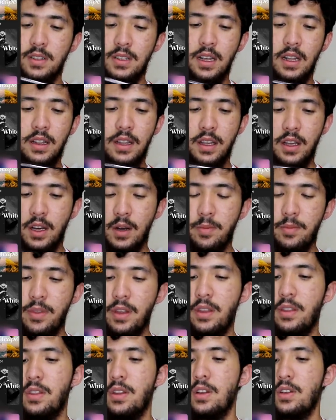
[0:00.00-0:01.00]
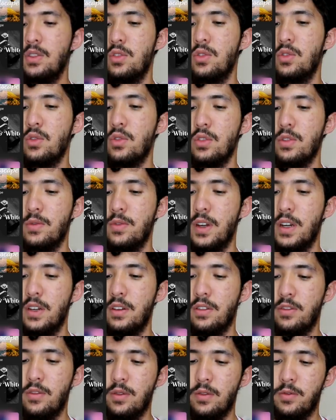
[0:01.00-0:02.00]
is that they update their stores
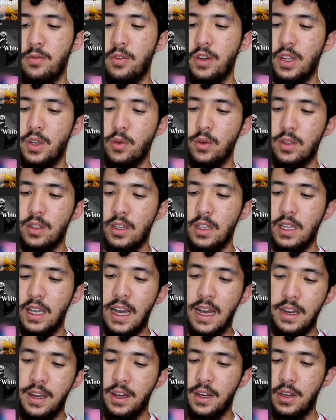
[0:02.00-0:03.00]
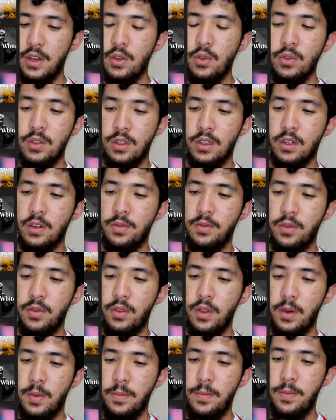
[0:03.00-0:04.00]
very frequently, adding new stuff to
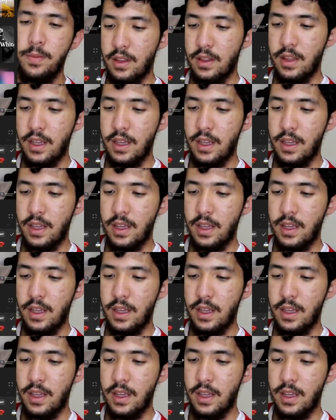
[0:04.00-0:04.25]
them.